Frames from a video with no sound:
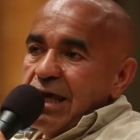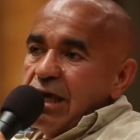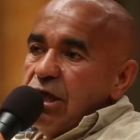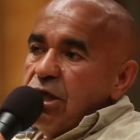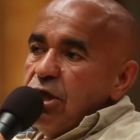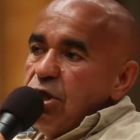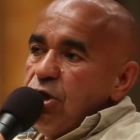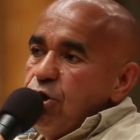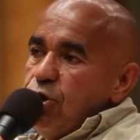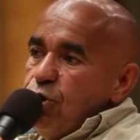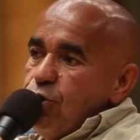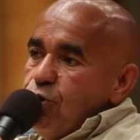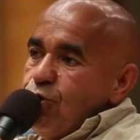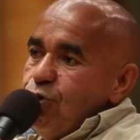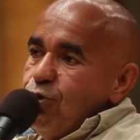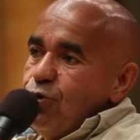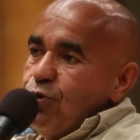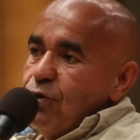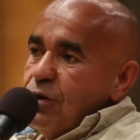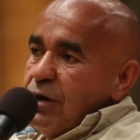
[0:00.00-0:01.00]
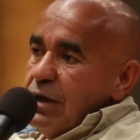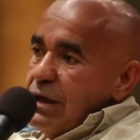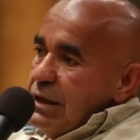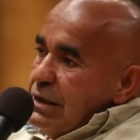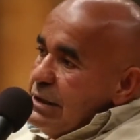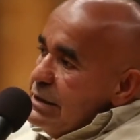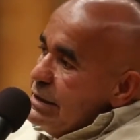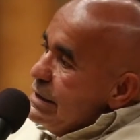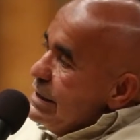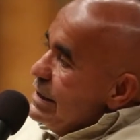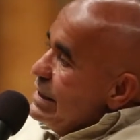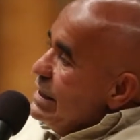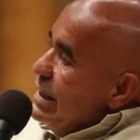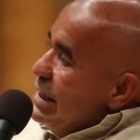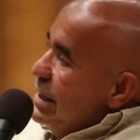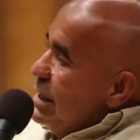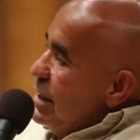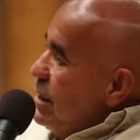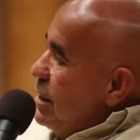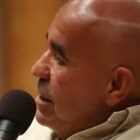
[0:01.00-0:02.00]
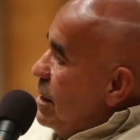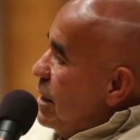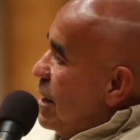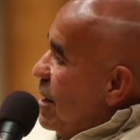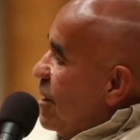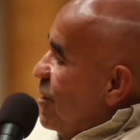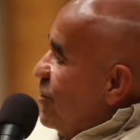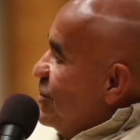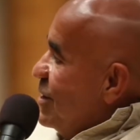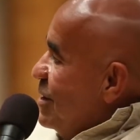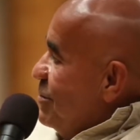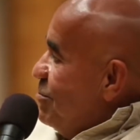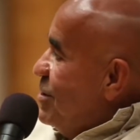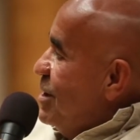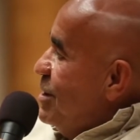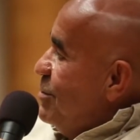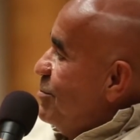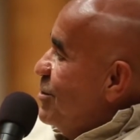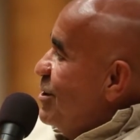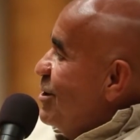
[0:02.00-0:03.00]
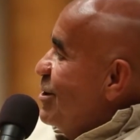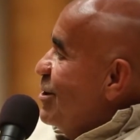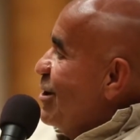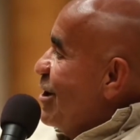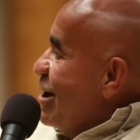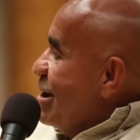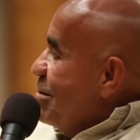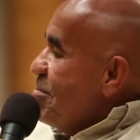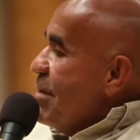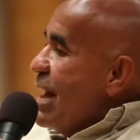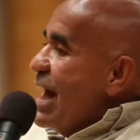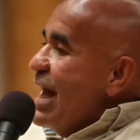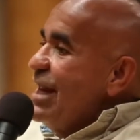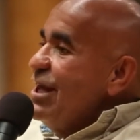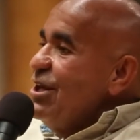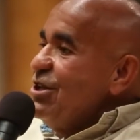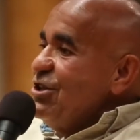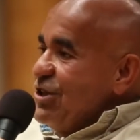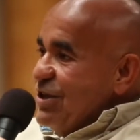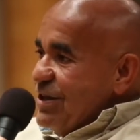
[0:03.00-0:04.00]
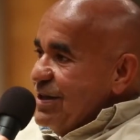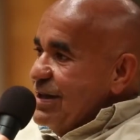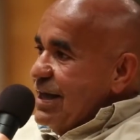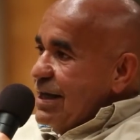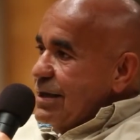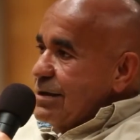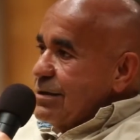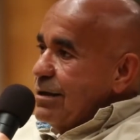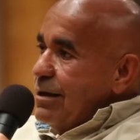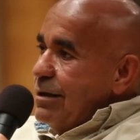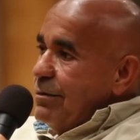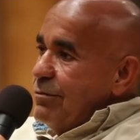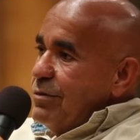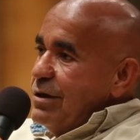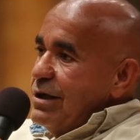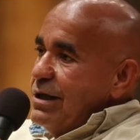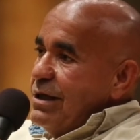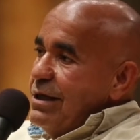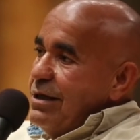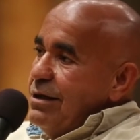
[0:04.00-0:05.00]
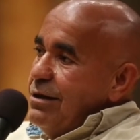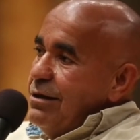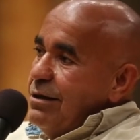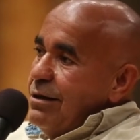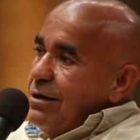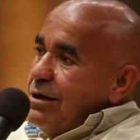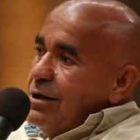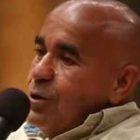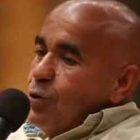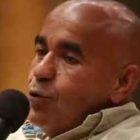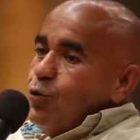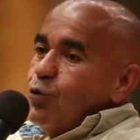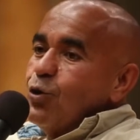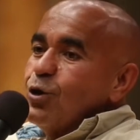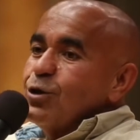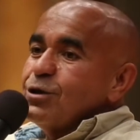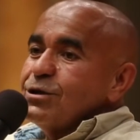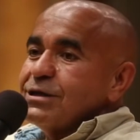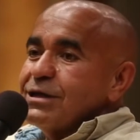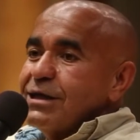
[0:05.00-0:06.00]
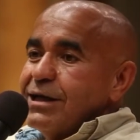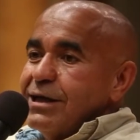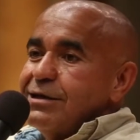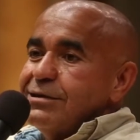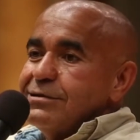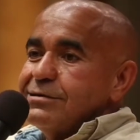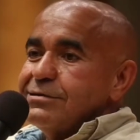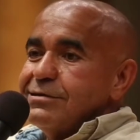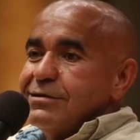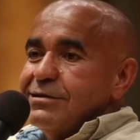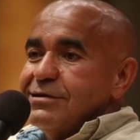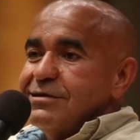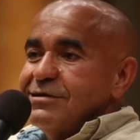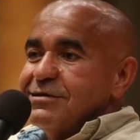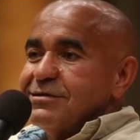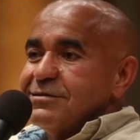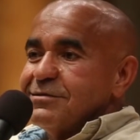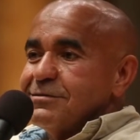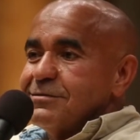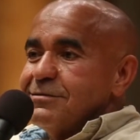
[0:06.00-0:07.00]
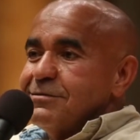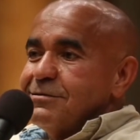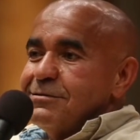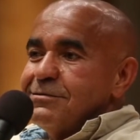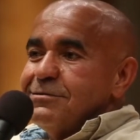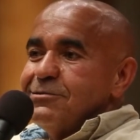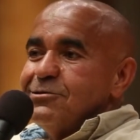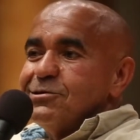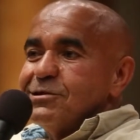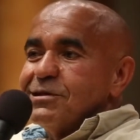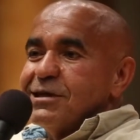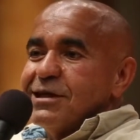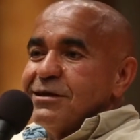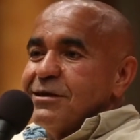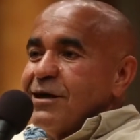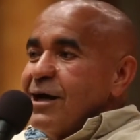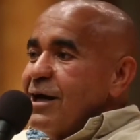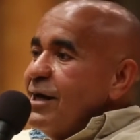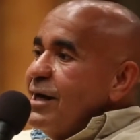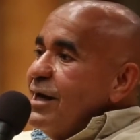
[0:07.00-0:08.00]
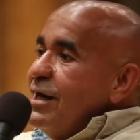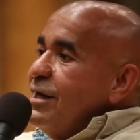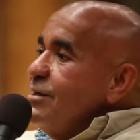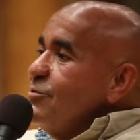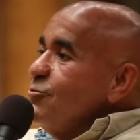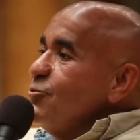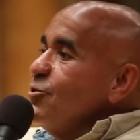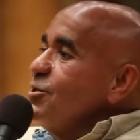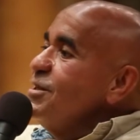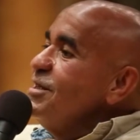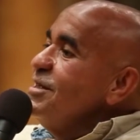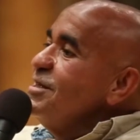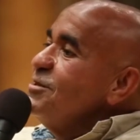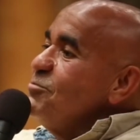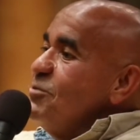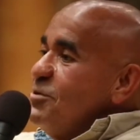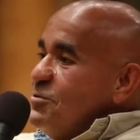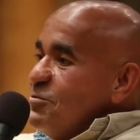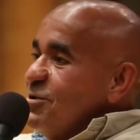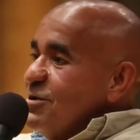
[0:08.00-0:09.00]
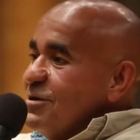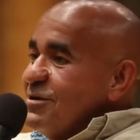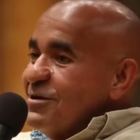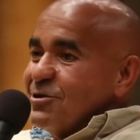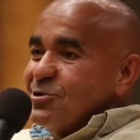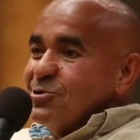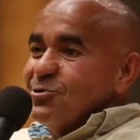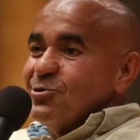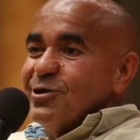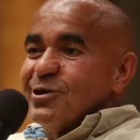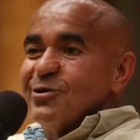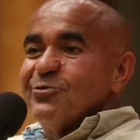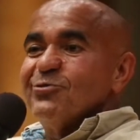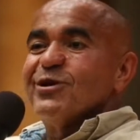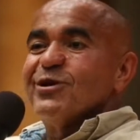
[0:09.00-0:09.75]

you see how the people are managing that company. Worst case is you say, I hate what these people are doing.